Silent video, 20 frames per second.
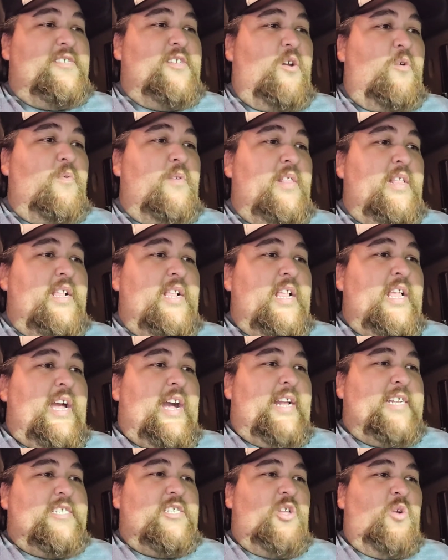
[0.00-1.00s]
So
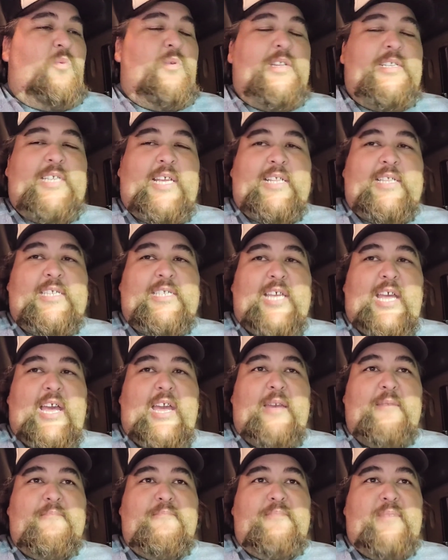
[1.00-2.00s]
I just don't want to take the
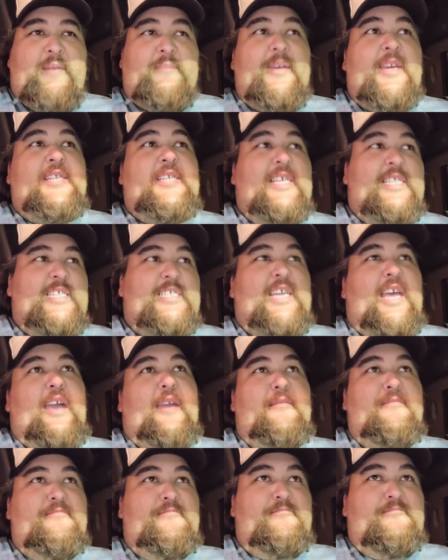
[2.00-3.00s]
time. I mean, I take the
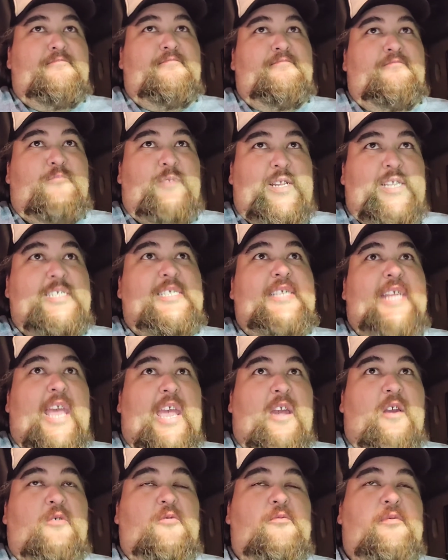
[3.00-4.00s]
time when it's
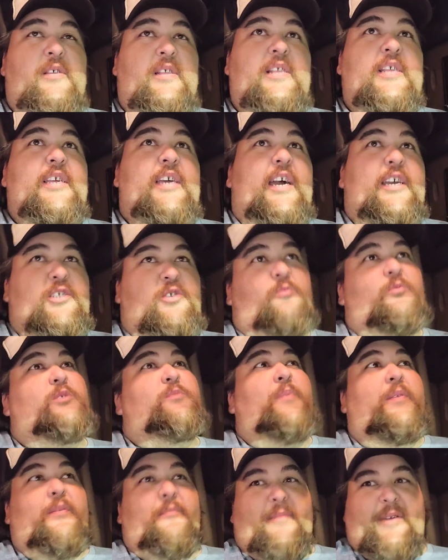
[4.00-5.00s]
down. I just don't
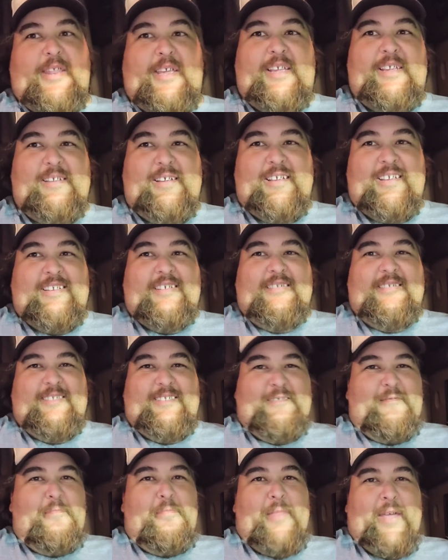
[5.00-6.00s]
want to spend the money.
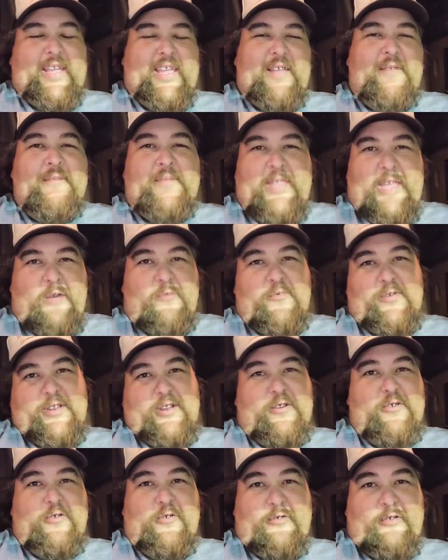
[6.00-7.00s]
Like, and
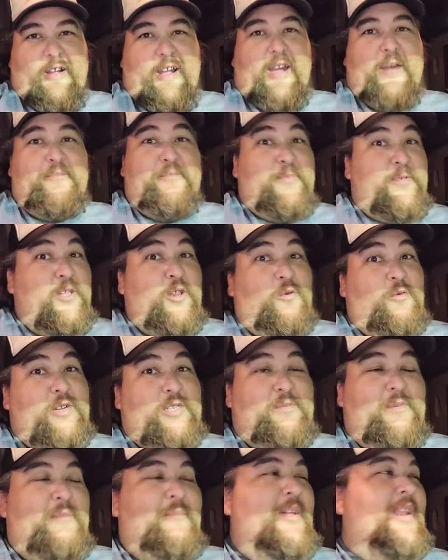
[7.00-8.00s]
when you're an owner-op, you don't
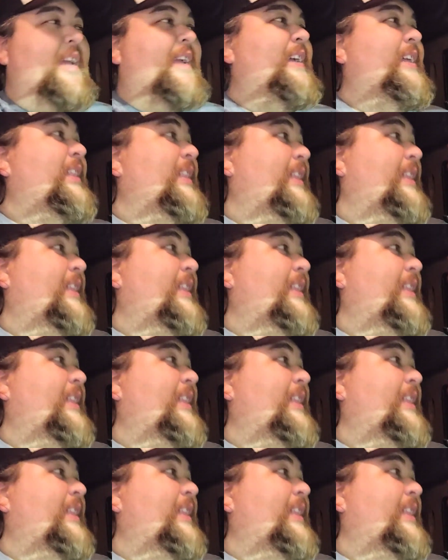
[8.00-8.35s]
want to spend money.